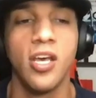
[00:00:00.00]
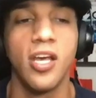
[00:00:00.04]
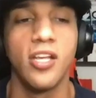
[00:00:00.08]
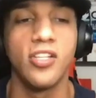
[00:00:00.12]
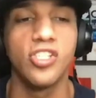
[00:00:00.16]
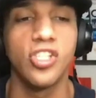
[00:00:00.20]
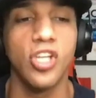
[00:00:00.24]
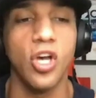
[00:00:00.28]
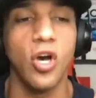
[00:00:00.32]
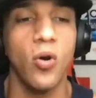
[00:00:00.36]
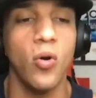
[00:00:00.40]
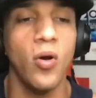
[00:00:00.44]

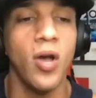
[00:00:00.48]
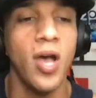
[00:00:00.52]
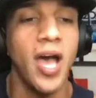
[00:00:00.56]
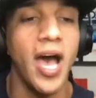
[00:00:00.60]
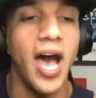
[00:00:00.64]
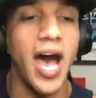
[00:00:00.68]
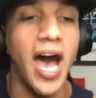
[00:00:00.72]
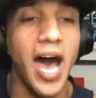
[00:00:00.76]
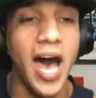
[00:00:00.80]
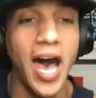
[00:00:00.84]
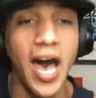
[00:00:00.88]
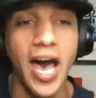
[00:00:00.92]
And so
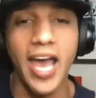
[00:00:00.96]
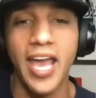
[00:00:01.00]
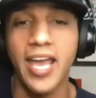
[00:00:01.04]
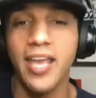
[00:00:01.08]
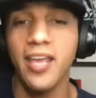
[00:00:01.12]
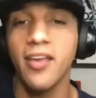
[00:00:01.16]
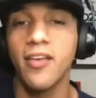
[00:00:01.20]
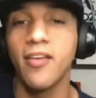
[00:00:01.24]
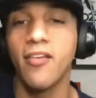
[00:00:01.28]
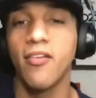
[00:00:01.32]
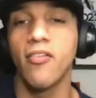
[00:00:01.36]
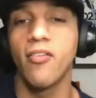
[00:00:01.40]

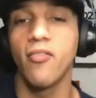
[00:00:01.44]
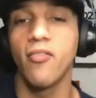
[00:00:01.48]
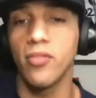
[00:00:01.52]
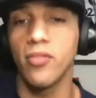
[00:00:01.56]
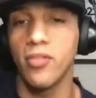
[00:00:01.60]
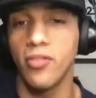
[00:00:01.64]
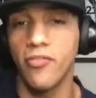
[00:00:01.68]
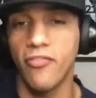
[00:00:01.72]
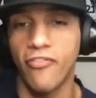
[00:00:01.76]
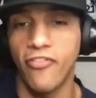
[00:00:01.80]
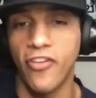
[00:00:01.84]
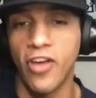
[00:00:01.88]
I
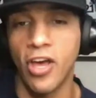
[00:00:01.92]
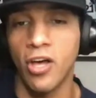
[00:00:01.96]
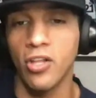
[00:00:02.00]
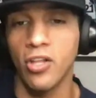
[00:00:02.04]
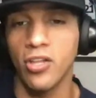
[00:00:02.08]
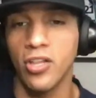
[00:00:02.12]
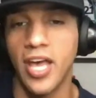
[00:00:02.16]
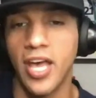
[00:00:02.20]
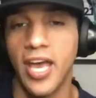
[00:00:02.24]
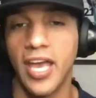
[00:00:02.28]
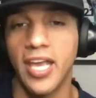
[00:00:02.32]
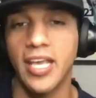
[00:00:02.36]

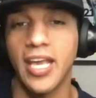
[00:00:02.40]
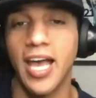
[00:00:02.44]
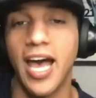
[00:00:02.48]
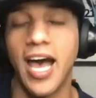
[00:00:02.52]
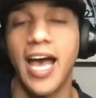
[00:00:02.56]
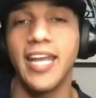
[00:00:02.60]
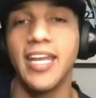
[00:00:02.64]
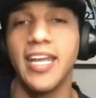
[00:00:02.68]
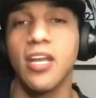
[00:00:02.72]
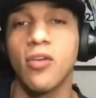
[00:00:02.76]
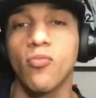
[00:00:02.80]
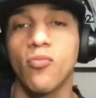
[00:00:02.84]
felt like
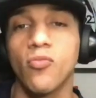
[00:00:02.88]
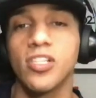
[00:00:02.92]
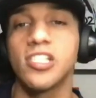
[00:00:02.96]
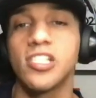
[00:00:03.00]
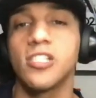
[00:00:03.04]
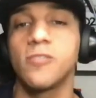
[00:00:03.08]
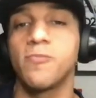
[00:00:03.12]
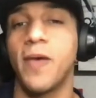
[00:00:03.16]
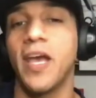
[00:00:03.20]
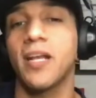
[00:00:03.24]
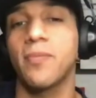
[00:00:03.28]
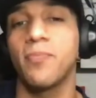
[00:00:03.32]
I didn't
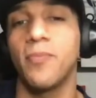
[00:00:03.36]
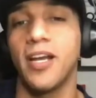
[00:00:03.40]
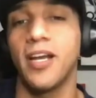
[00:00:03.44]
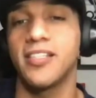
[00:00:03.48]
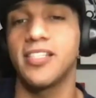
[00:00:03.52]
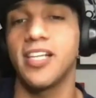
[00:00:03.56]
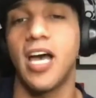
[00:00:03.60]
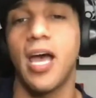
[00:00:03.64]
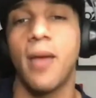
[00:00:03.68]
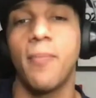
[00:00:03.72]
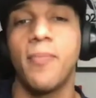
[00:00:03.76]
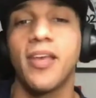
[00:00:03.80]
respect my
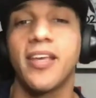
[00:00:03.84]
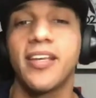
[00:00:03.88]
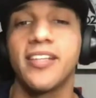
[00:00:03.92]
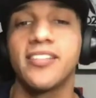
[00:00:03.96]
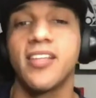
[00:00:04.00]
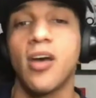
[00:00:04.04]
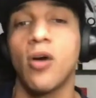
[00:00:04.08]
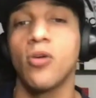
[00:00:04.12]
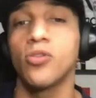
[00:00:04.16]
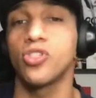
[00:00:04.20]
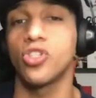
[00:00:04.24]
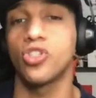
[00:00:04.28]
time
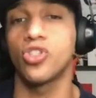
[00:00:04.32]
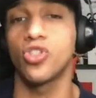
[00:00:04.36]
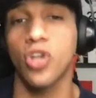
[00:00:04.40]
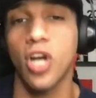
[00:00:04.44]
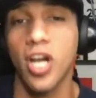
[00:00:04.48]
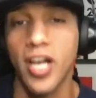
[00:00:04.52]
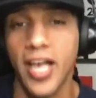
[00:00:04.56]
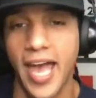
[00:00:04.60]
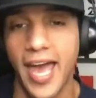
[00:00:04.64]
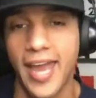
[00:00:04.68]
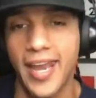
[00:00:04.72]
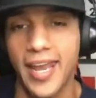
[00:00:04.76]
because I was a
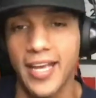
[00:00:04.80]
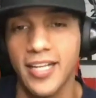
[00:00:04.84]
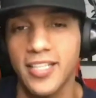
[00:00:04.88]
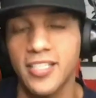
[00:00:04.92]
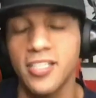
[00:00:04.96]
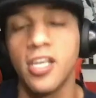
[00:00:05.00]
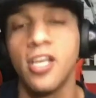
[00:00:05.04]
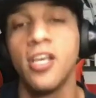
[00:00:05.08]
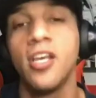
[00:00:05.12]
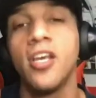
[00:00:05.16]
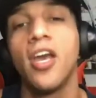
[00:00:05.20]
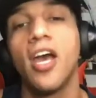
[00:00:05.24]
drug
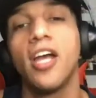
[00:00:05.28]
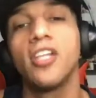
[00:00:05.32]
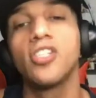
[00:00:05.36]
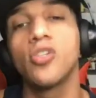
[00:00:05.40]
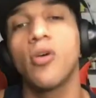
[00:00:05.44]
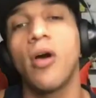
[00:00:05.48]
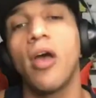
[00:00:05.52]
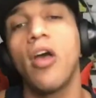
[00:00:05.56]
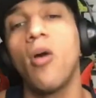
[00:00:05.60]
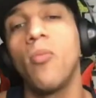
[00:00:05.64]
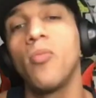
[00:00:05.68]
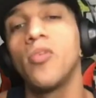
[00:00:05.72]
addict. And
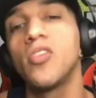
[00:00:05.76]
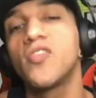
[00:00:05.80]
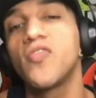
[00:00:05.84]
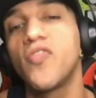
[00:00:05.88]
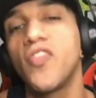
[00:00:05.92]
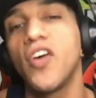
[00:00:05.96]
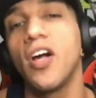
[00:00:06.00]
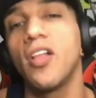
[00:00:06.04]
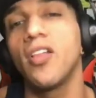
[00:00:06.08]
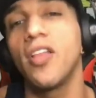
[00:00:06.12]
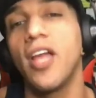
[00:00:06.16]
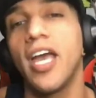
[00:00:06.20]
so I
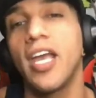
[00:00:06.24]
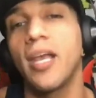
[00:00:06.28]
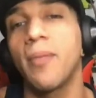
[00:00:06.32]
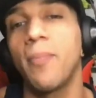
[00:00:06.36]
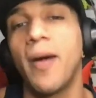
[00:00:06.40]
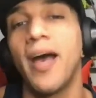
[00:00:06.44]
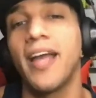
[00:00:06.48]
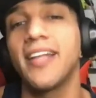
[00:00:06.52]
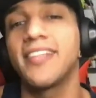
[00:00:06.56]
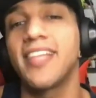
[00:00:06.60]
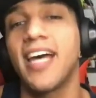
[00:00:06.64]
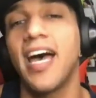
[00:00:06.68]
almost felt
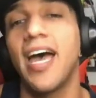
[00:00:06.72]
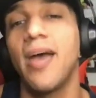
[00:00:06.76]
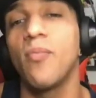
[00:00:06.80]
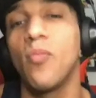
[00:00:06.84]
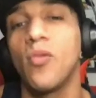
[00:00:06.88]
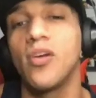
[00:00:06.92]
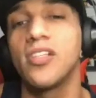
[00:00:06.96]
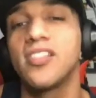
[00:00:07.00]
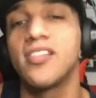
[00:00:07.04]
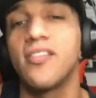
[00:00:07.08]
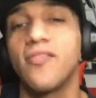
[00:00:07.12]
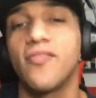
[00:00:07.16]
like my
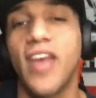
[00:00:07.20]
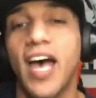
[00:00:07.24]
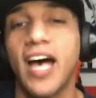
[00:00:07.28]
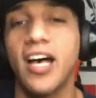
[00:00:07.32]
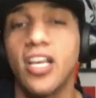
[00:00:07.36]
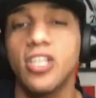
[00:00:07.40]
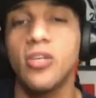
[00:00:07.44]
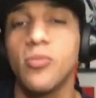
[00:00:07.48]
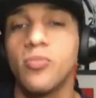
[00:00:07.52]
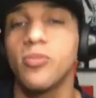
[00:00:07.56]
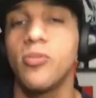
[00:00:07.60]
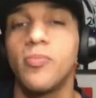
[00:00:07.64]
time wasn't
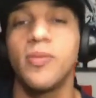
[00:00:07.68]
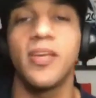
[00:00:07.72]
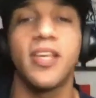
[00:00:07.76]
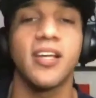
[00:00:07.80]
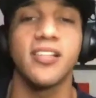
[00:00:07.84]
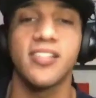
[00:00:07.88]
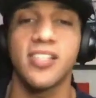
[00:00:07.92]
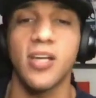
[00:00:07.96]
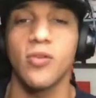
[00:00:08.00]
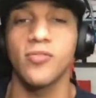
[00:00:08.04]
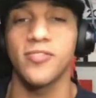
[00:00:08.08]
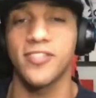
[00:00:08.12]
valuable
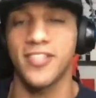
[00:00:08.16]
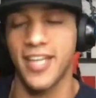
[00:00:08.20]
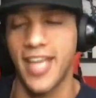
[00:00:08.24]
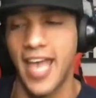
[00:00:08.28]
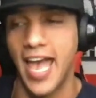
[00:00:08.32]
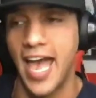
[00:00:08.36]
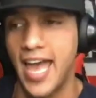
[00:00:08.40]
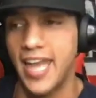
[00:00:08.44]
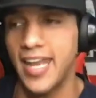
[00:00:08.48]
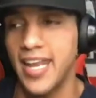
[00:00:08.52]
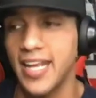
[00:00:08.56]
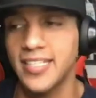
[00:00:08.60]
because I was an
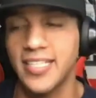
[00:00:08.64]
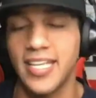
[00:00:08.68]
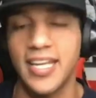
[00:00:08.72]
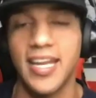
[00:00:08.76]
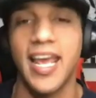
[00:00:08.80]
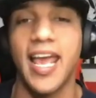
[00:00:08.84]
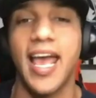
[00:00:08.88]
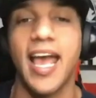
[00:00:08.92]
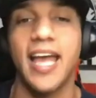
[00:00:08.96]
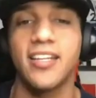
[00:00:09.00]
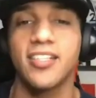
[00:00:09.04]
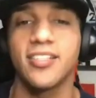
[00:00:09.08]
addict
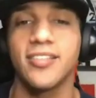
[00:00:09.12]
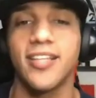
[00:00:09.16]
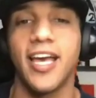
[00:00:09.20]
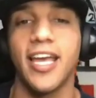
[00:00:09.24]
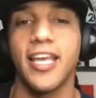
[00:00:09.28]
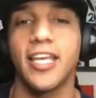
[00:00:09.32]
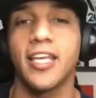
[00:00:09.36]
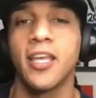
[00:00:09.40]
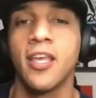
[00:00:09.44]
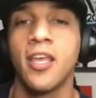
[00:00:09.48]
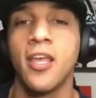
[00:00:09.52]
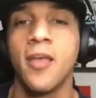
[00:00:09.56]
and I had to
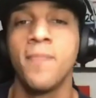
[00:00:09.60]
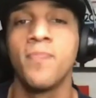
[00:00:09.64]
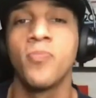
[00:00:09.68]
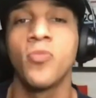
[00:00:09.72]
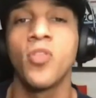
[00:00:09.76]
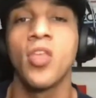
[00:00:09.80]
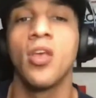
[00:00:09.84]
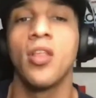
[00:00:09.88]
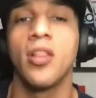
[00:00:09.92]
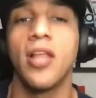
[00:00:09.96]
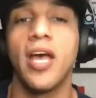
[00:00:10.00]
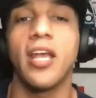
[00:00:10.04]
like
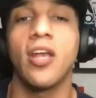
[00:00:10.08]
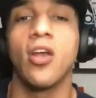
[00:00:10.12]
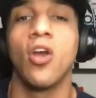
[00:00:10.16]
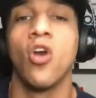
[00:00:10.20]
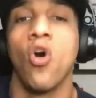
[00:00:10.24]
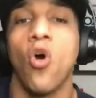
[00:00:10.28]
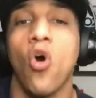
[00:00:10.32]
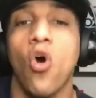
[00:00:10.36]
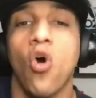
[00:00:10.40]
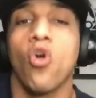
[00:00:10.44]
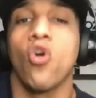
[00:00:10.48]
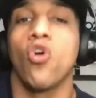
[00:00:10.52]

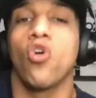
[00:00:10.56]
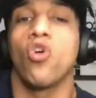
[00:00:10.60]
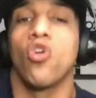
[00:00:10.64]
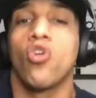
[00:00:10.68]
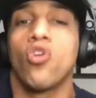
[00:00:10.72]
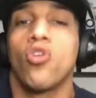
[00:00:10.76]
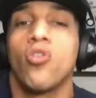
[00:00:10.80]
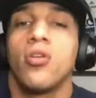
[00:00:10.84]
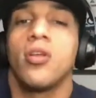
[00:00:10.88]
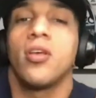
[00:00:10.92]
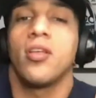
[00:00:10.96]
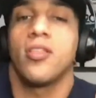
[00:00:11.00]

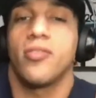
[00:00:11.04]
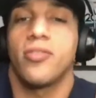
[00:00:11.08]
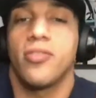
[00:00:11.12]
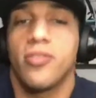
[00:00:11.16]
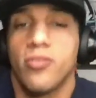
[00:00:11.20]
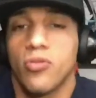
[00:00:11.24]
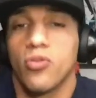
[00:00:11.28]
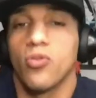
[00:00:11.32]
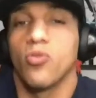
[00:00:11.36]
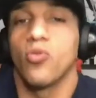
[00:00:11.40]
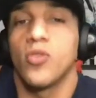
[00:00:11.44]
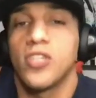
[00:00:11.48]
earn
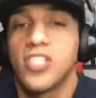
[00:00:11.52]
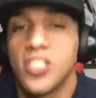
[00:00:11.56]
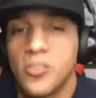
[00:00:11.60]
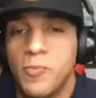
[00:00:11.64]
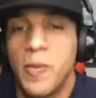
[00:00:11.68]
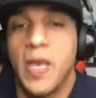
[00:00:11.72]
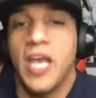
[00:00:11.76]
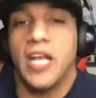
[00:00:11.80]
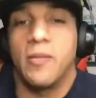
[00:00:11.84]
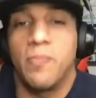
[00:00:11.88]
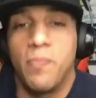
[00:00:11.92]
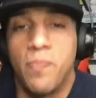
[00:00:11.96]
the
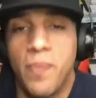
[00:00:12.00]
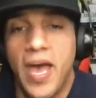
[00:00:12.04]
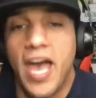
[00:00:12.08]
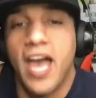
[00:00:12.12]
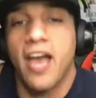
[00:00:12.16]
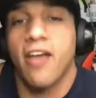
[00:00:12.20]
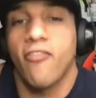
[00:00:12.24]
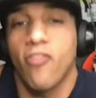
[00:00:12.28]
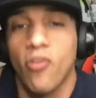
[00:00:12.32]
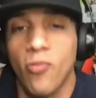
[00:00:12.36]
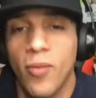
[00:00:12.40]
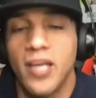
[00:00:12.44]
respect
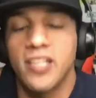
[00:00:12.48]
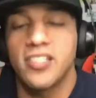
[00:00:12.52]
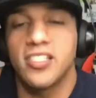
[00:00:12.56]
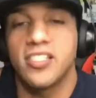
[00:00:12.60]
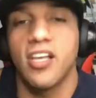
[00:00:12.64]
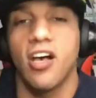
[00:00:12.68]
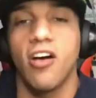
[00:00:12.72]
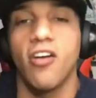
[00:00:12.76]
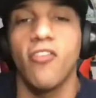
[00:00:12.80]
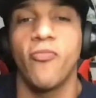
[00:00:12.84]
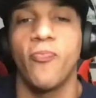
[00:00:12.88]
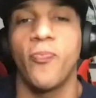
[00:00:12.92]
back for
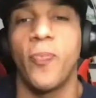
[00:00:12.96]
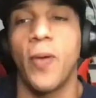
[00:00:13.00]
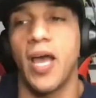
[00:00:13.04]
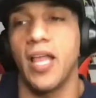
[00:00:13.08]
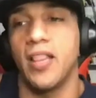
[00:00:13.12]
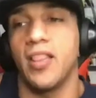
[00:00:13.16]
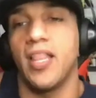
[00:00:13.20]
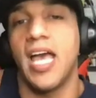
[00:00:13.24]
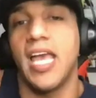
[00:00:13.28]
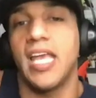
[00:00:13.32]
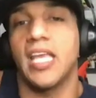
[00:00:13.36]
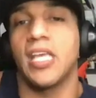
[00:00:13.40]
myself
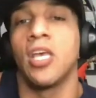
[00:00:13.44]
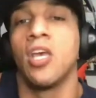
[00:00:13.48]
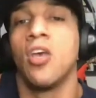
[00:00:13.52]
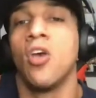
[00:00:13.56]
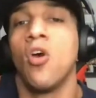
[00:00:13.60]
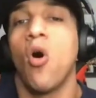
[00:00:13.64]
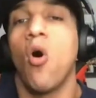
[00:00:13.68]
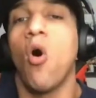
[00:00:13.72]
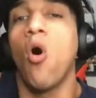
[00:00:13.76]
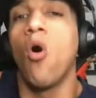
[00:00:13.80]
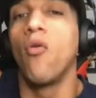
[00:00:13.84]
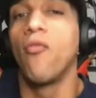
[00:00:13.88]
by like
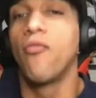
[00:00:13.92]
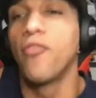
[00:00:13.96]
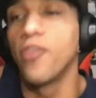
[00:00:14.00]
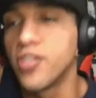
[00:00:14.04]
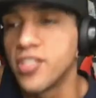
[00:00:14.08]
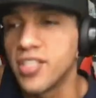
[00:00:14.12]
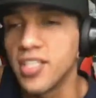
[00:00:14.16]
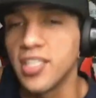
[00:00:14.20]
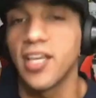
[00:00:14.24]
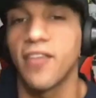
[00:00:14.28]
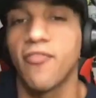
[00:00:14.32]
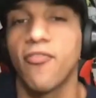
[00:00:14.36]

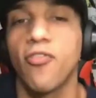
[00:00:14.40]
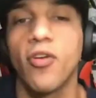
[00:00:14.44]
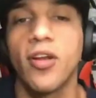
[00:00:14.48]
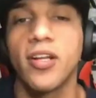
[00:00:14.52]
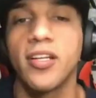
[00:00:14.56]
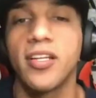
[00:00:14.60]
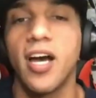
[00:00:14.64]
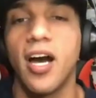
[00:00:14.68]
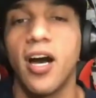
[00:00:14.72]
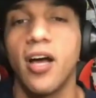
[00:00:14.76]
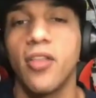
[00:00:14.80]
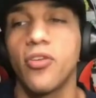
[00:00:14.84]
over
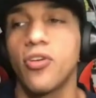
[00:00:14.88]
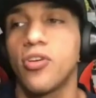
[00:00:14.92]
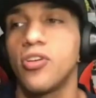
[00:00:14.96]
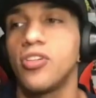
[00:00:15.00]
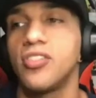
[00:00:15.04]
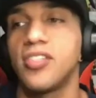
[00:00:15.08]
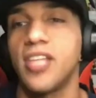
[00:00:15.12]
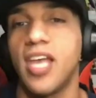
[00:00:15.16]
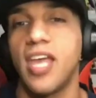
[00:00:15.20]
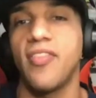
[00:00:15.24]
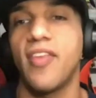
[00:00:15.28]
delivering to others.